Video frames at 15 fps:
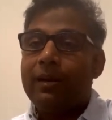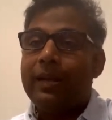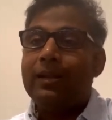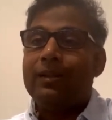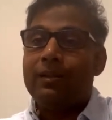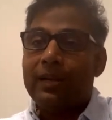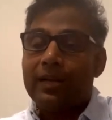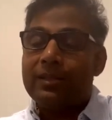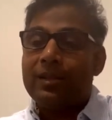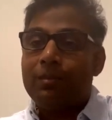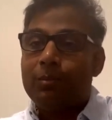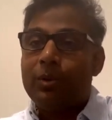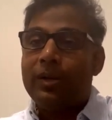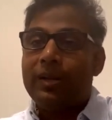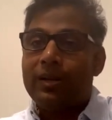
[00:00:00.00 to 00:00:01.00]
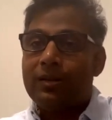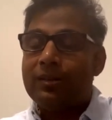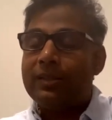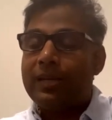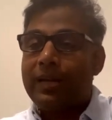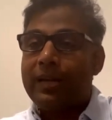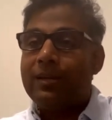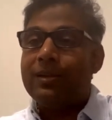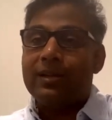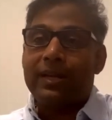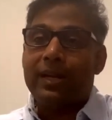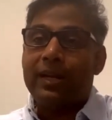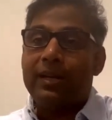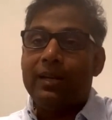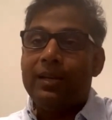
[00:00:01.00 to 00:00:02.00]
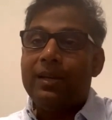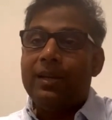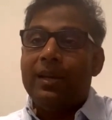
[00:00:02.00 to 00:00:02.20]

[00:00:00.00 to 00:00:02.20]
Like, at some point they're going to say like, "Okay,